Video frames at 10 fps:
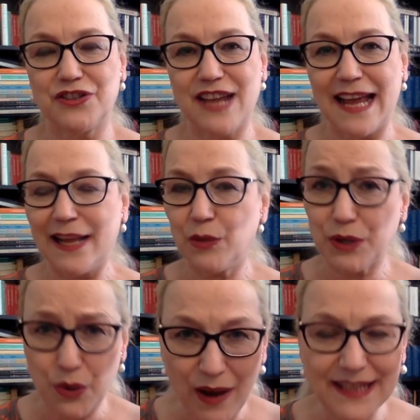tale
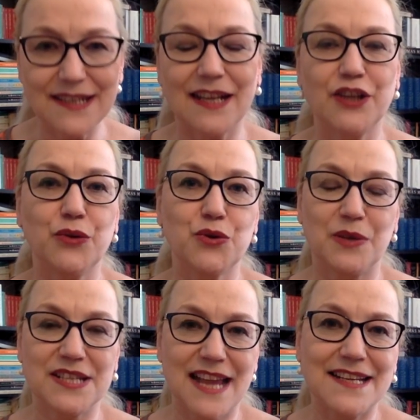with quite an
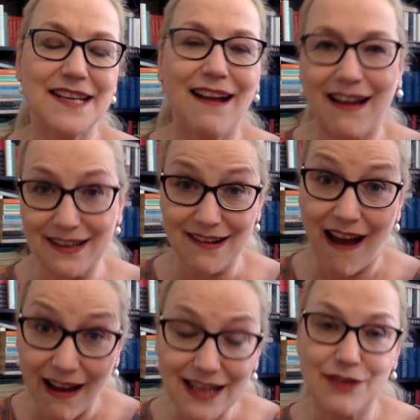unusual setting, I can
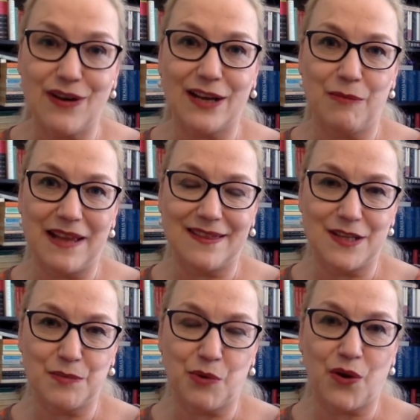highly recommend
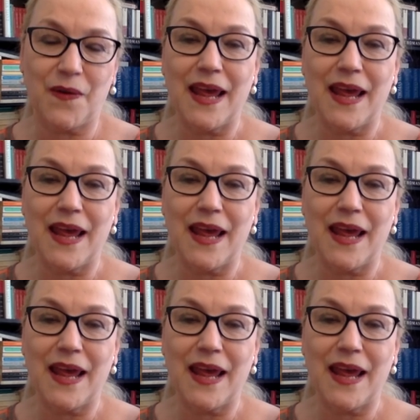this book.